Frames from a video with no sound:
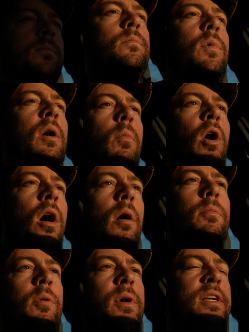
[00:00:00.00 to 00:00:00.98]
my
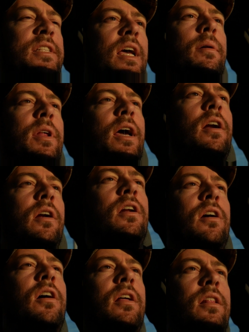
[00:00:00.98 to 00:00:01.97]
mom and my stepdad are
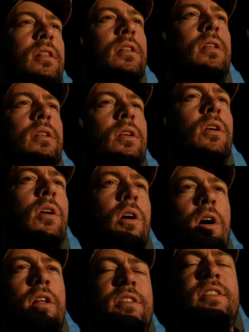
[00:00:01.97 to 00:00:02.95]
gonna hunt
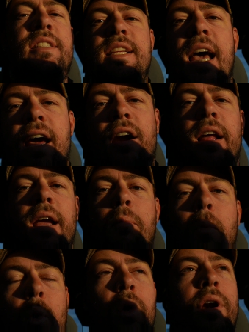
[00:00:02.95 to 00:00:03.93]
on Saturday
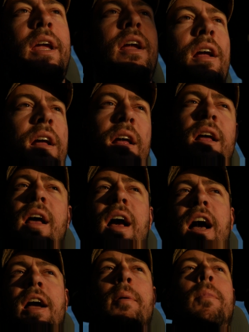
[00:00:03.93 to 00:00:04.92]
morning.
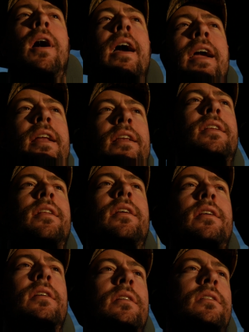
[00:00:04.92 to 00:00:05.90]
I might
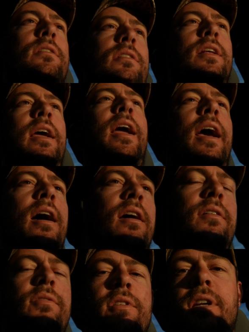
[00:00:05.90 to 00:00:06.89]
stay out
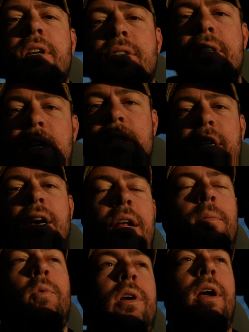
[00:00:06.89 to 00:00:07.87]
of the deer stand
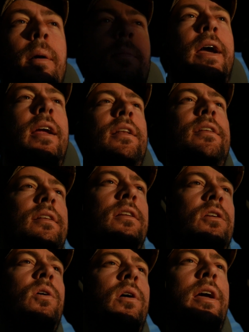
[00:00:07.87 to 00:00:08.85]
Saturday morning. I might
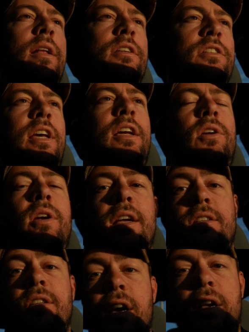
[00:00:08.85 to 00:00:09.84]
go ahead and just take you
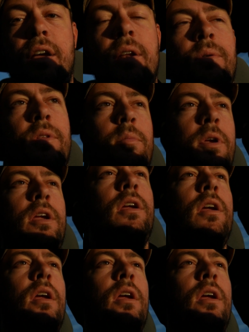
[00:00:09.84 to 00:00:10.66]
guys duck hunting with me,